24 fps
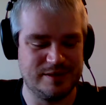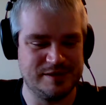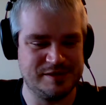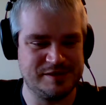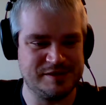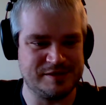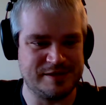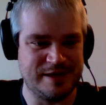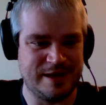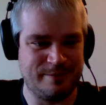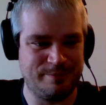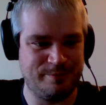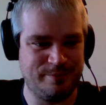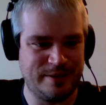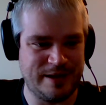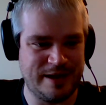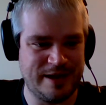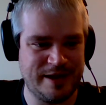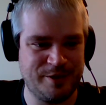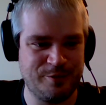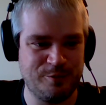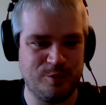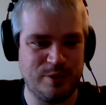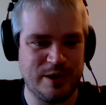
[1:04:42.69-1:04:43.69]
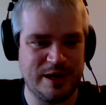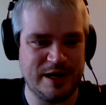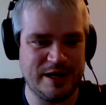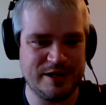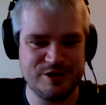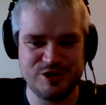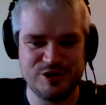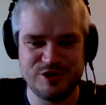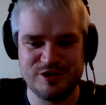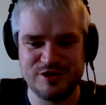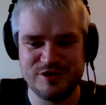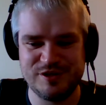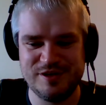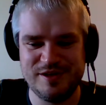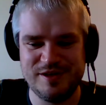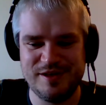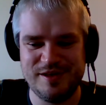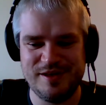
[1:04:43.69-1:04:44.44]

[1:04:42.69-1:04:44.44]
stopped by and watched.